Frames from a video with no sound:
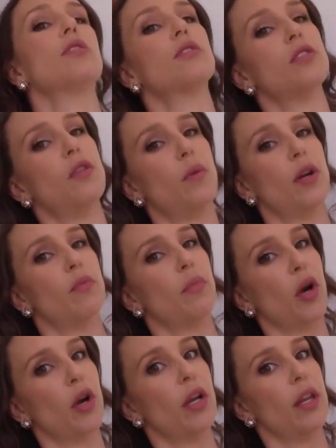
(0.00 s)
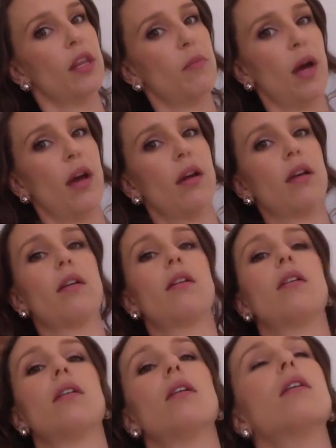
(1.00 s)
there's no weird part in the back.
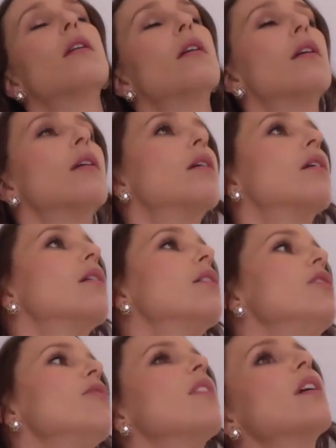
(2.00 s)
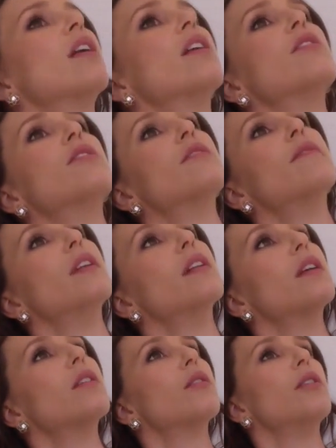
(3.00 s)
You can kind of just feel
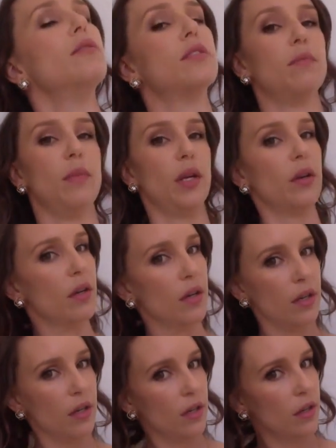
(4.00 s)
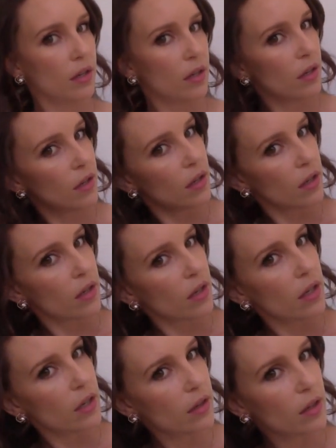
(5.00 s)
it or use a mirror
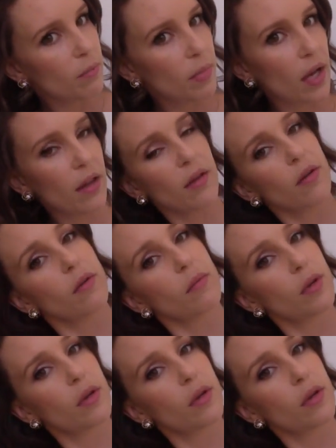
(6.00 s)
in the bathroom